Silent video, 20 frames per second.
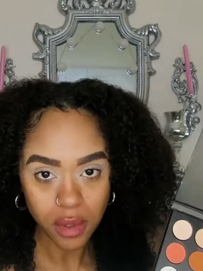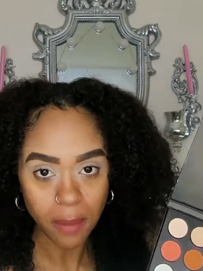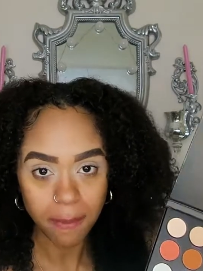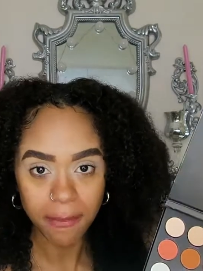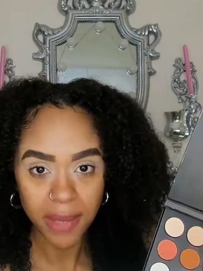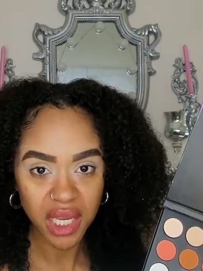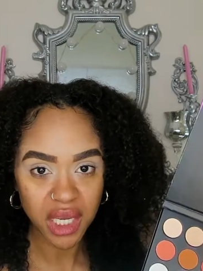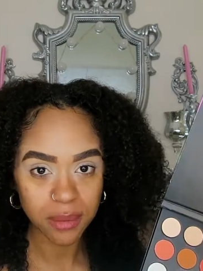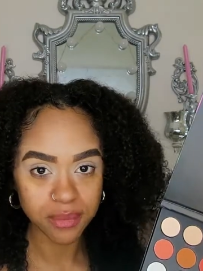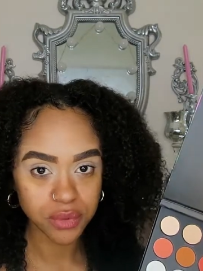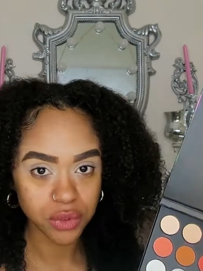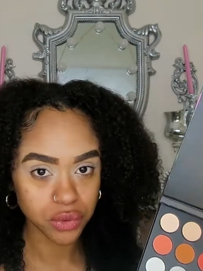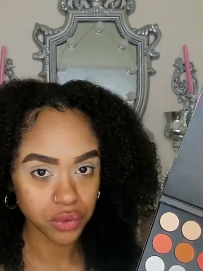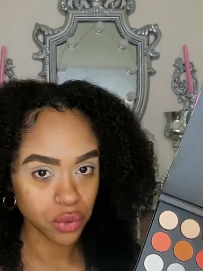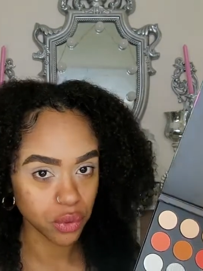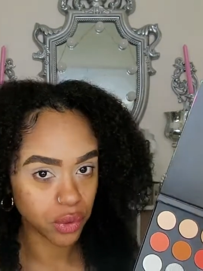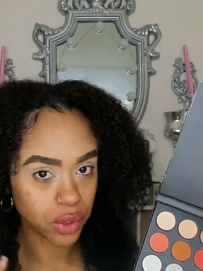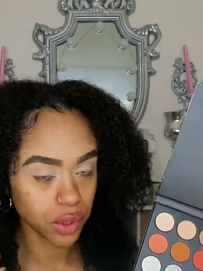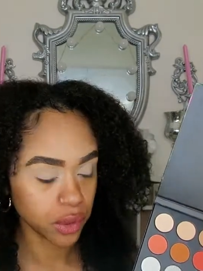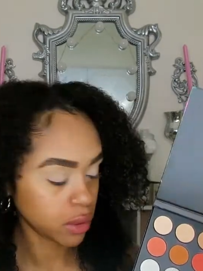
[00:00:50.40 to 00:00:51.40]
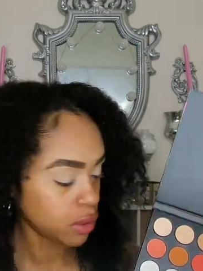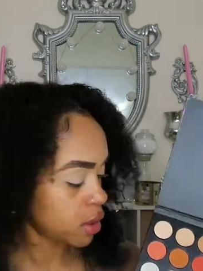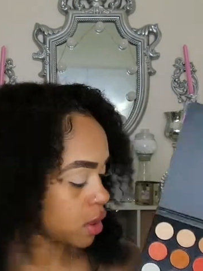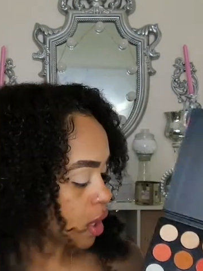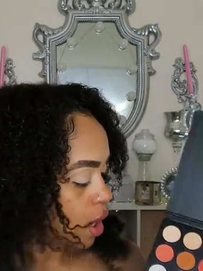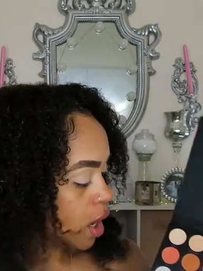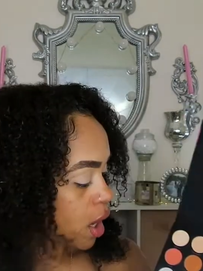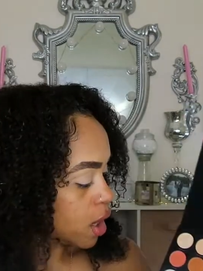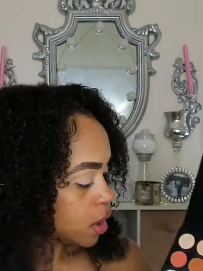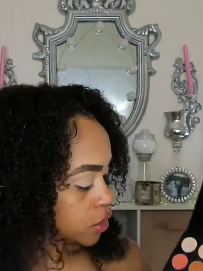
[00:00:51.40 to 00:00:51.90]
makeup tutorial.
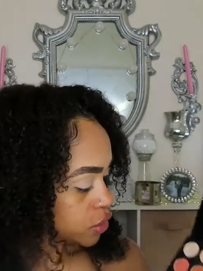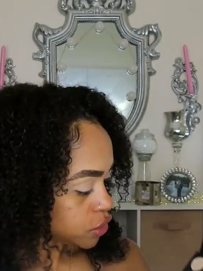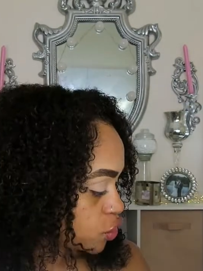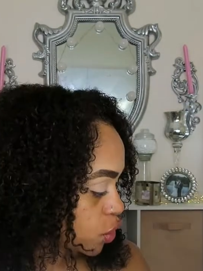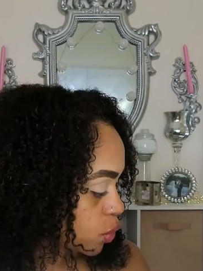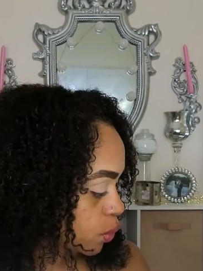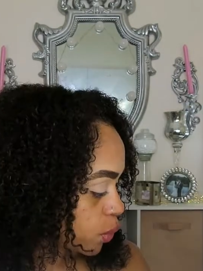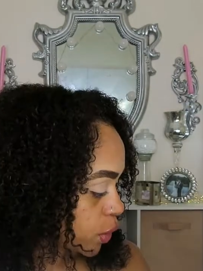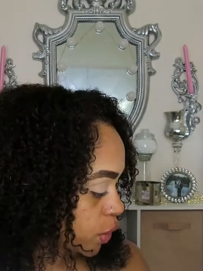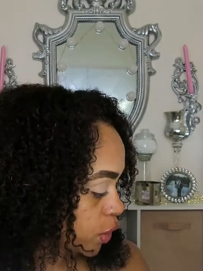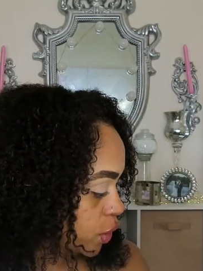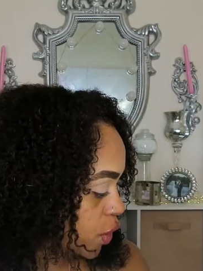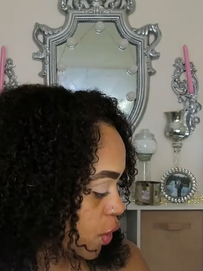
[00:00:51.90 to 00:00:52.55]
So we're